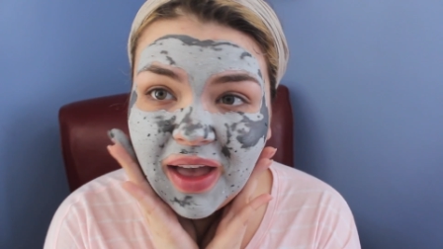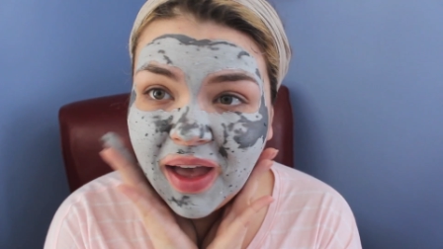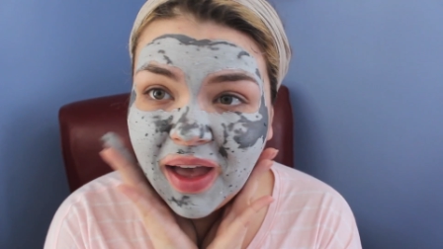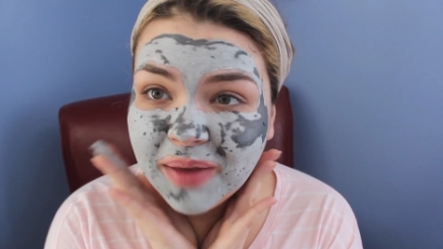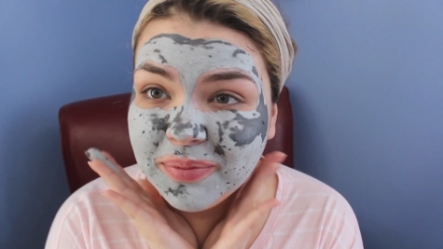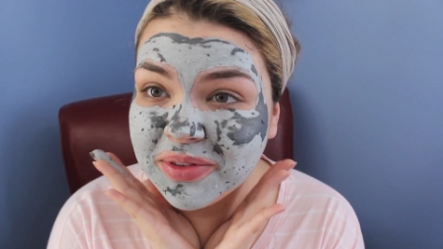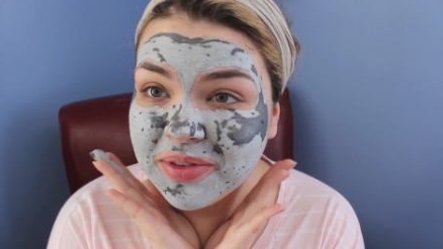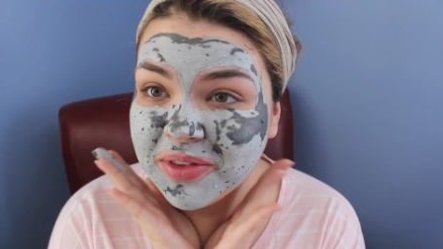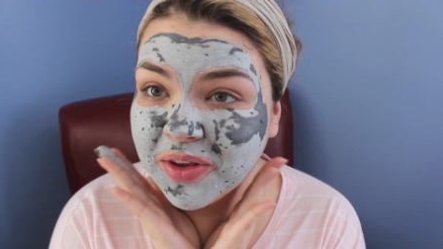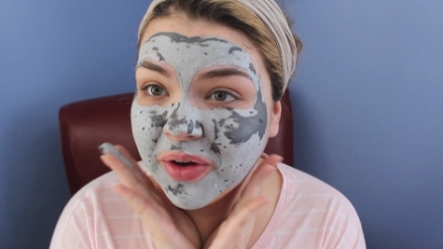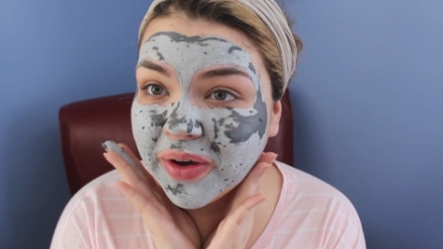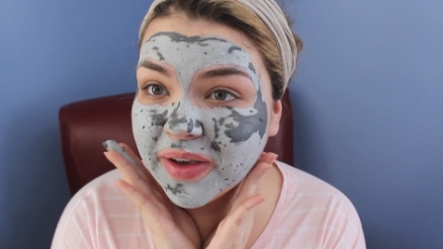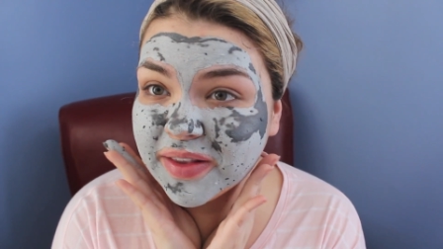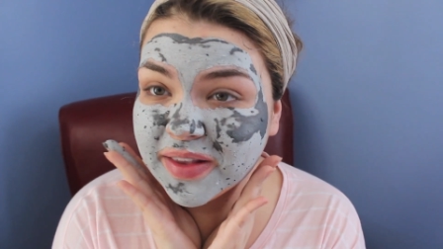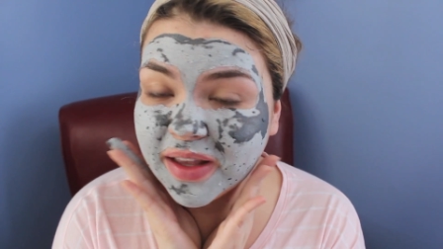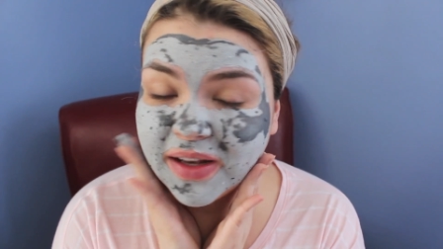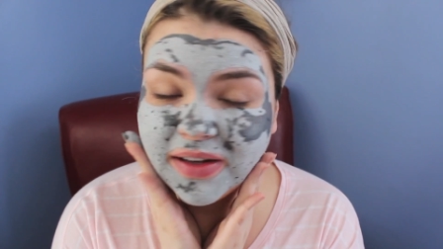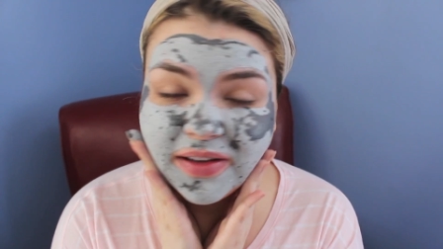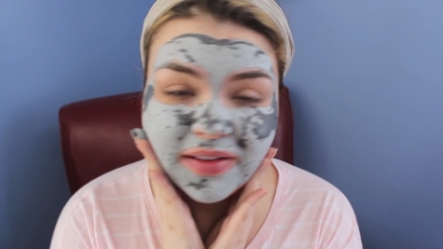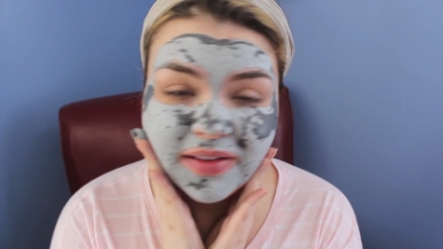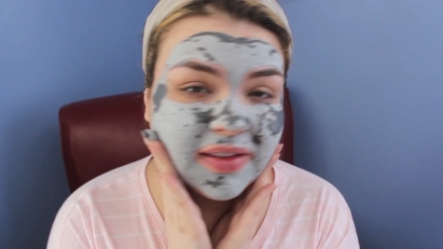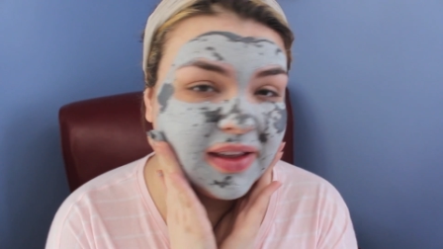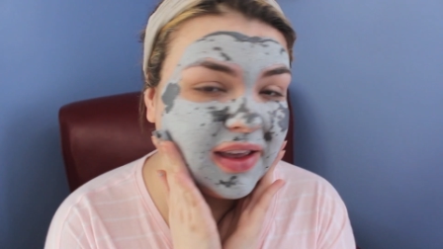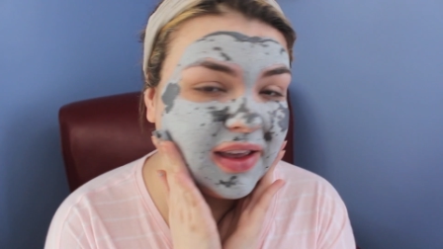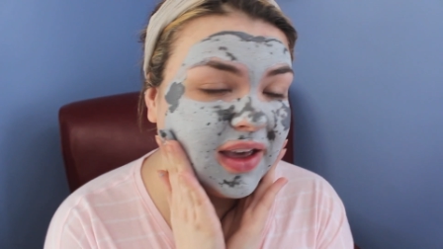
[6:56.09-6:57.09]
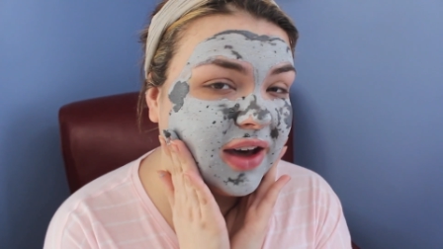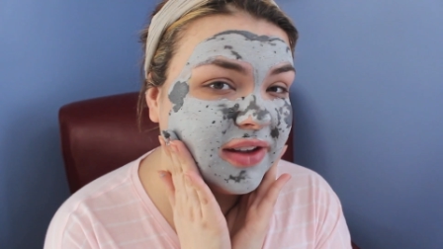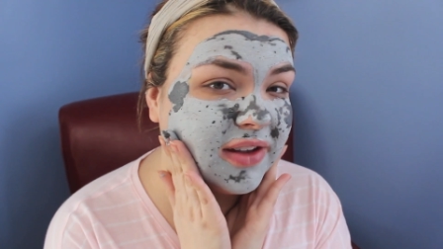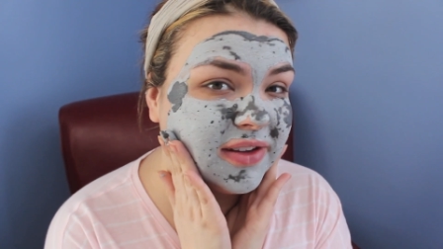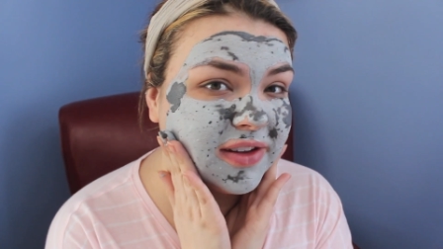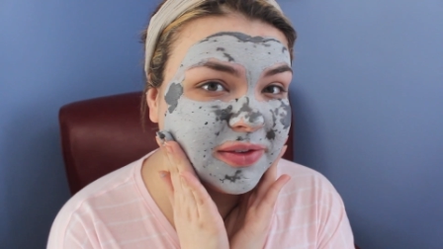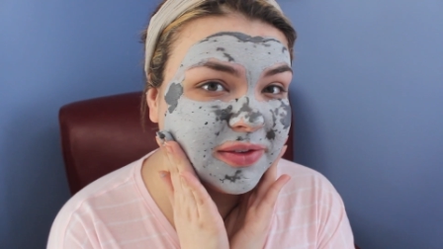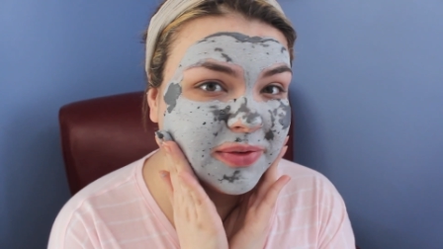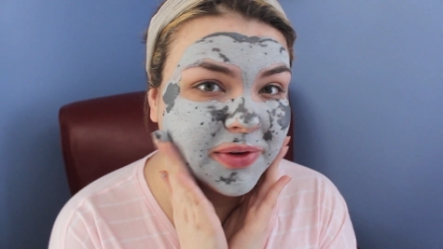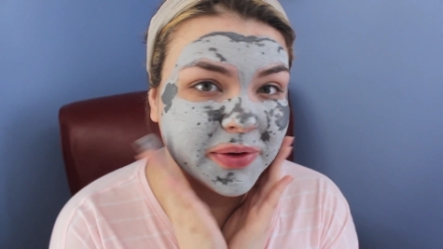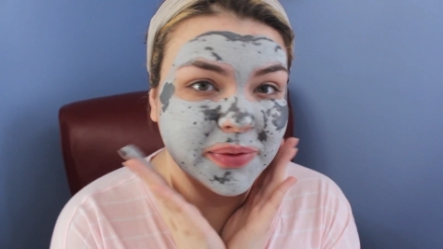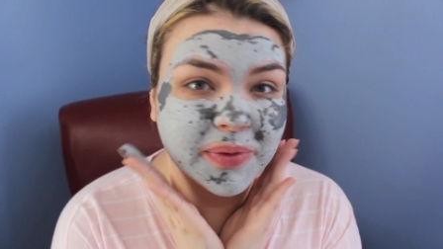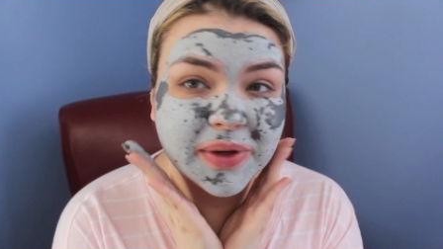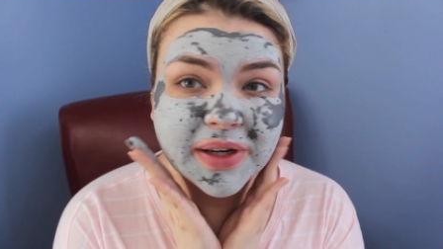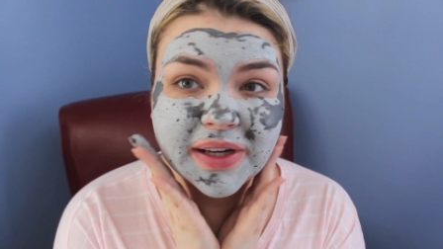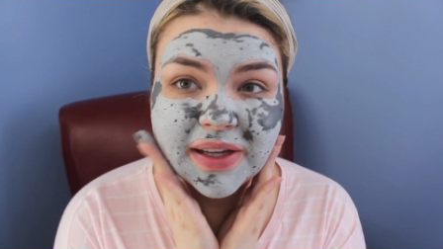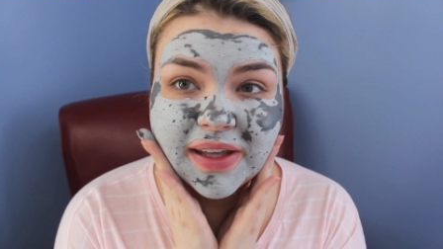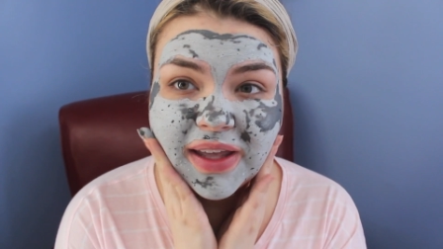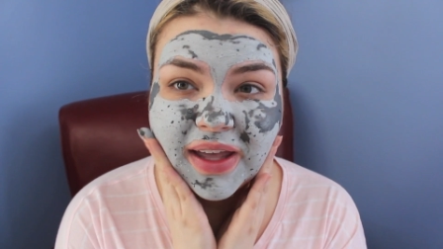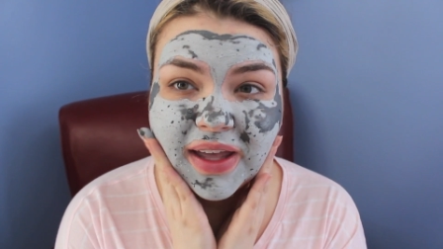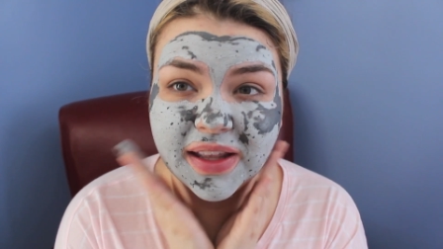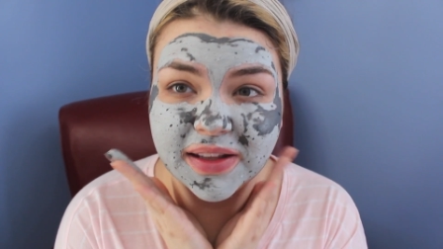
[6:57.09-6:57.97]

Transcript: I'm so excited to see how this will work